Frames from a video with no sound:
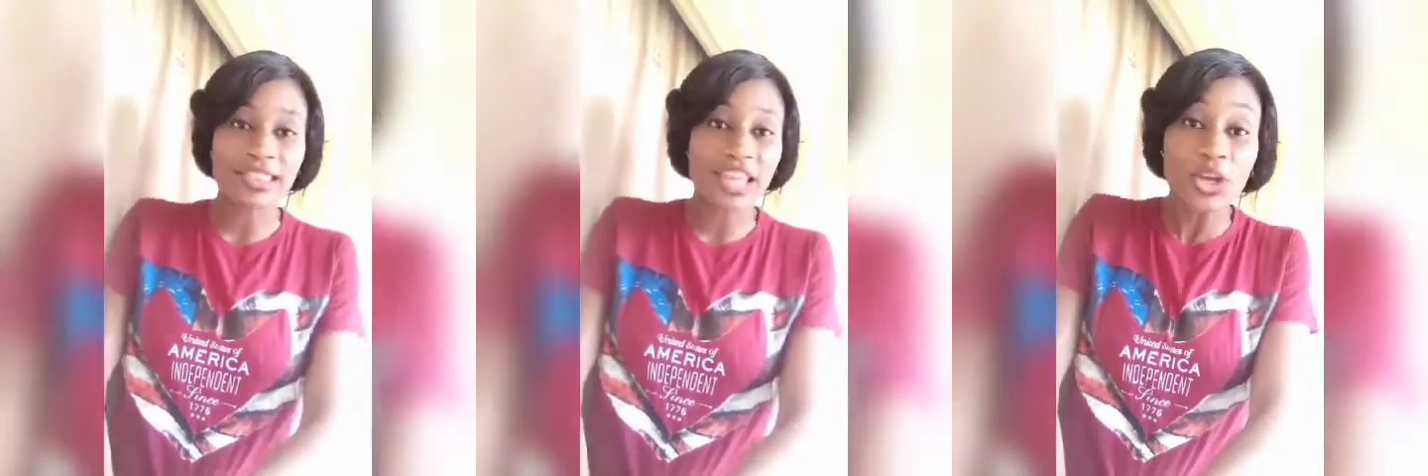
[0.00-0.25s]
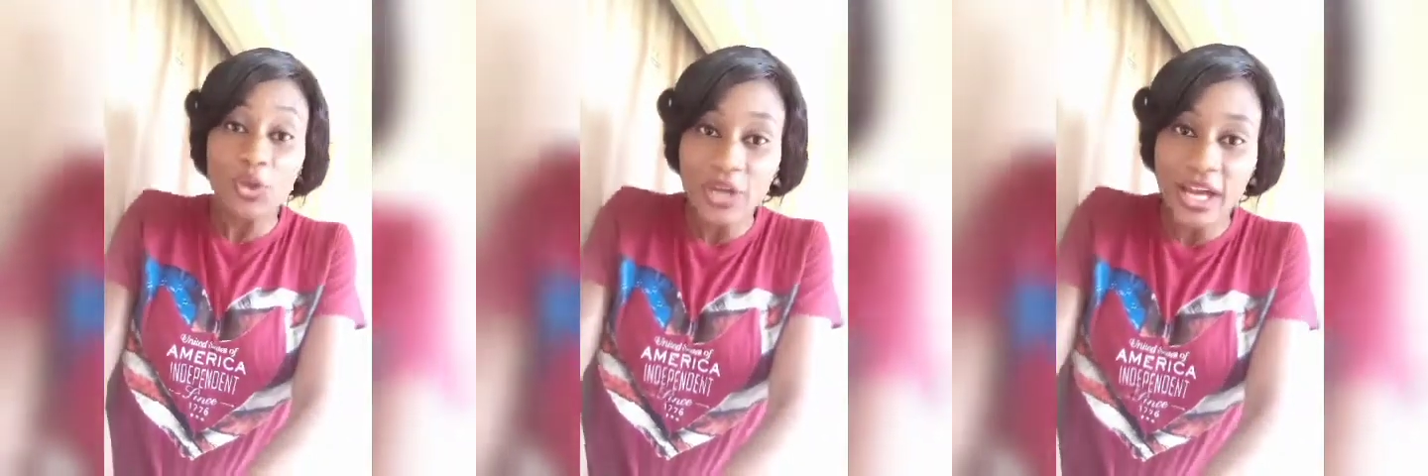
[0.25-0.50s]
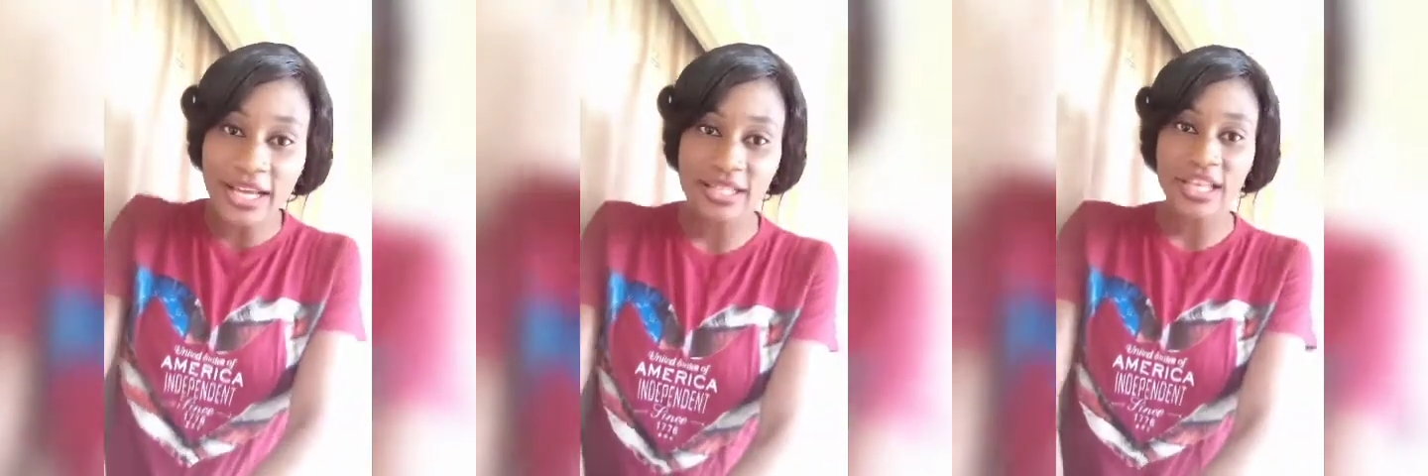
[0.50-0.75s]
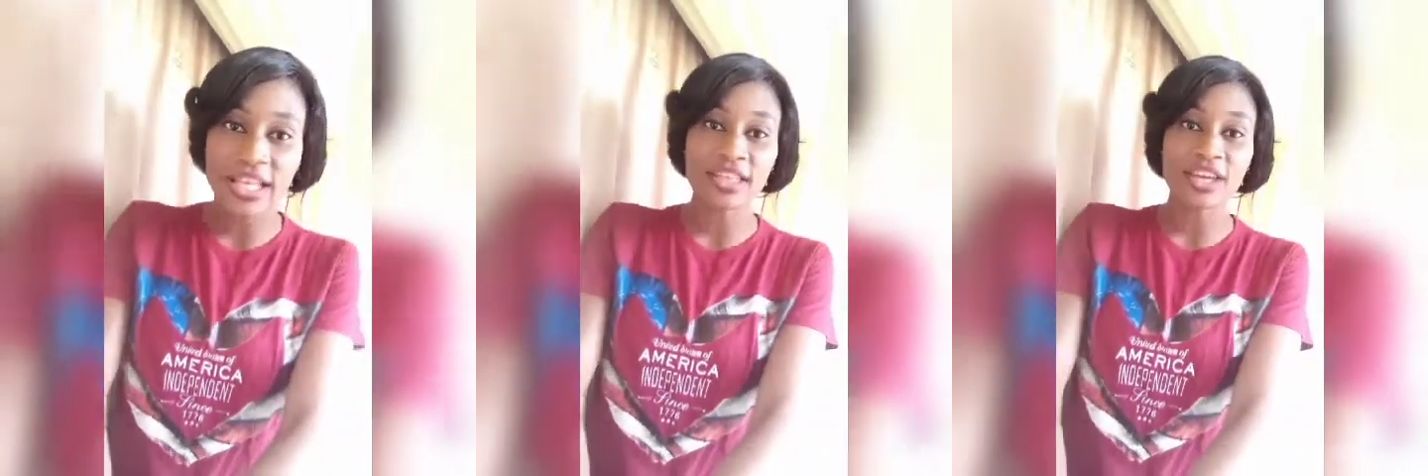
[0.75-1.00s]
I
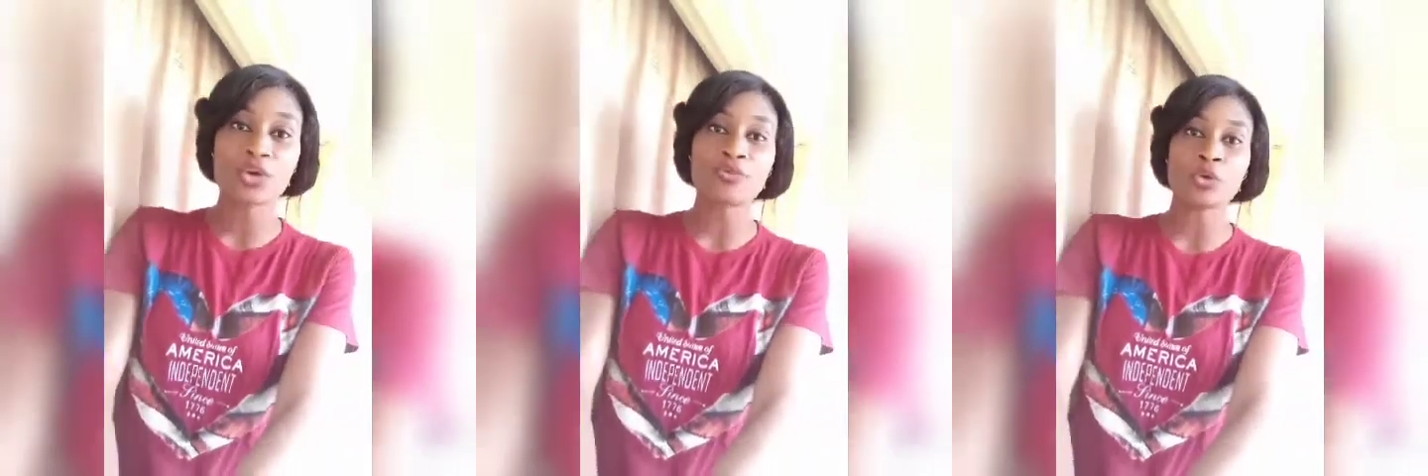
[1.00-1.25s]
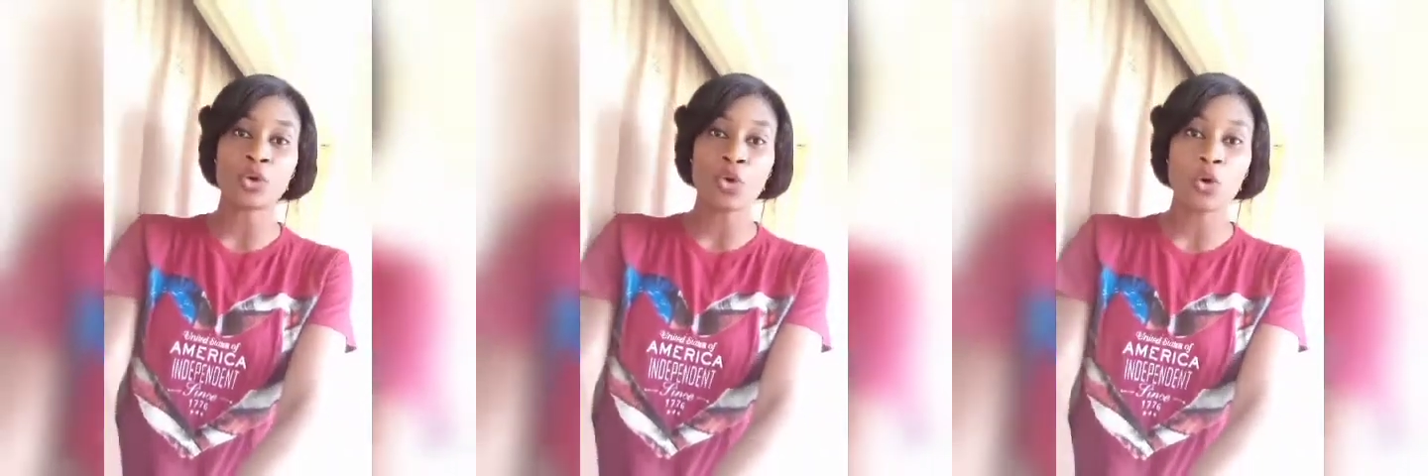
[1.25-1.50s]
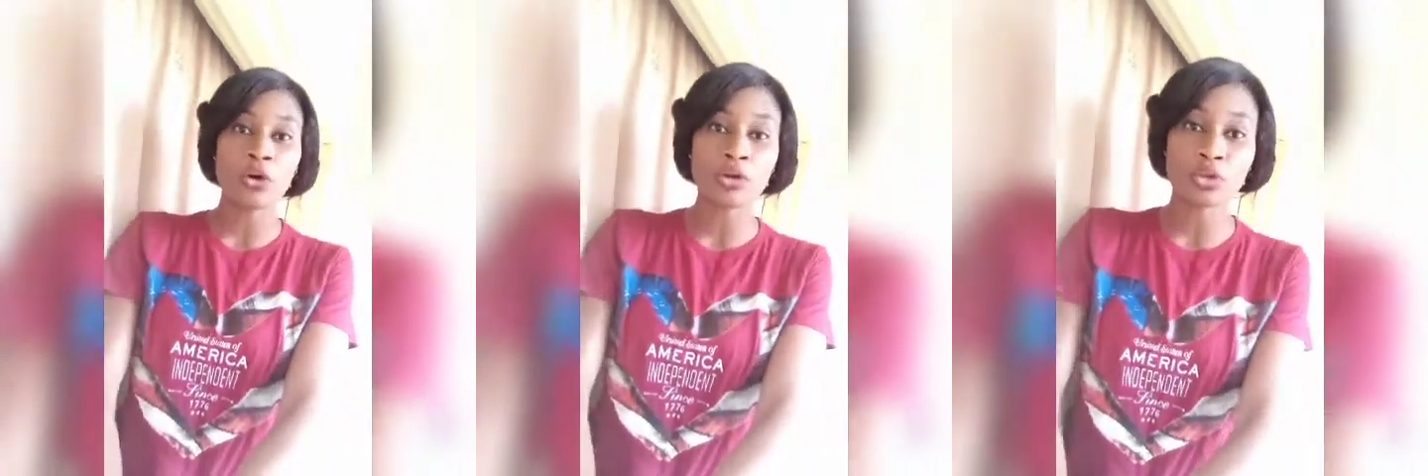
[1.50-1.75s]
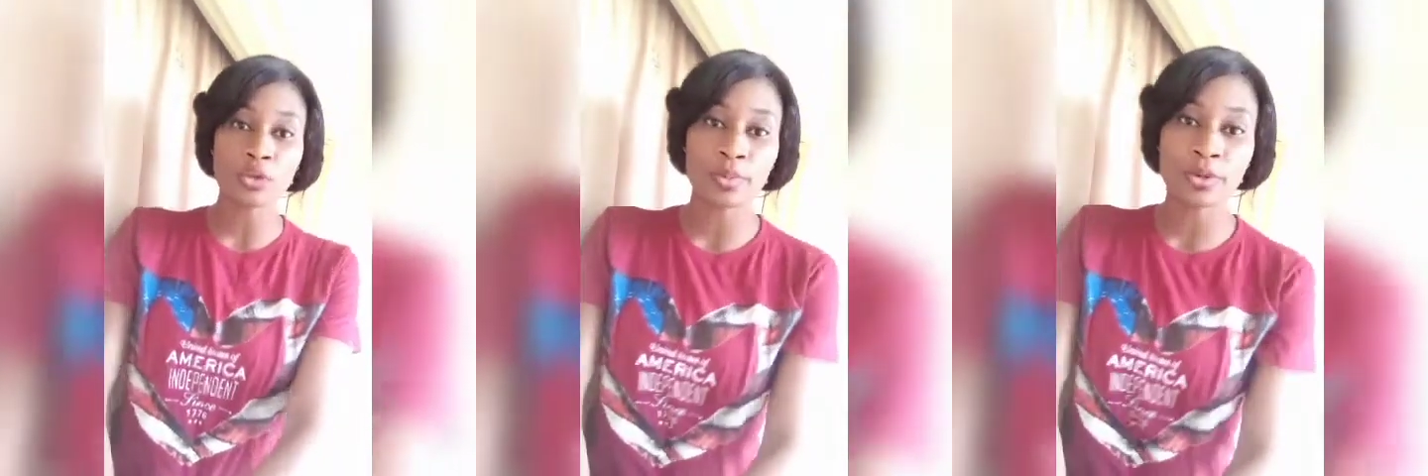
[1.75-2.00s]
thank you for all
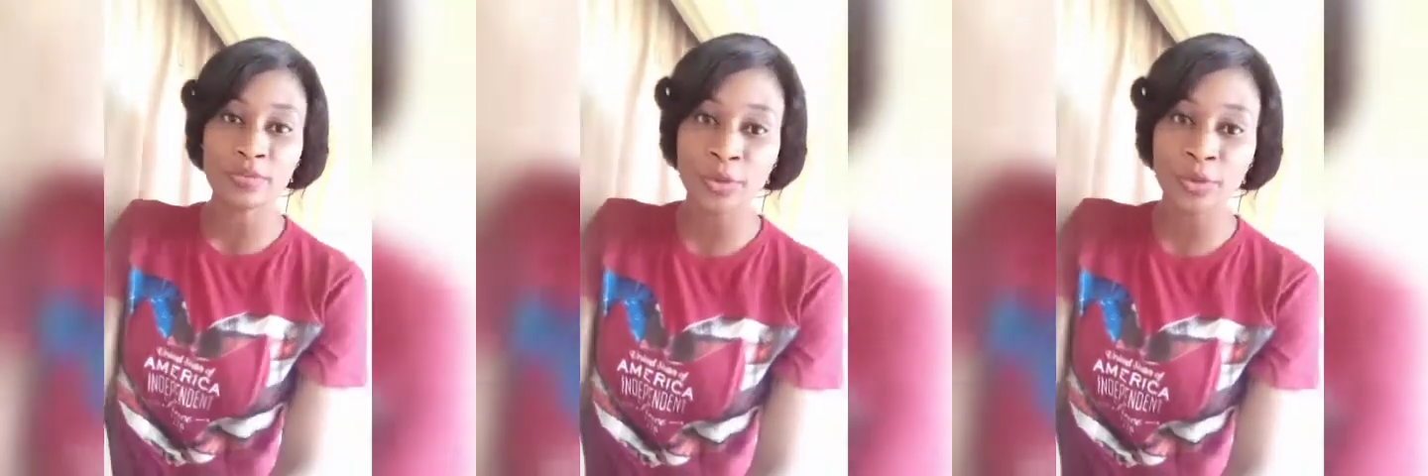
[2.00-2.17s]
your support.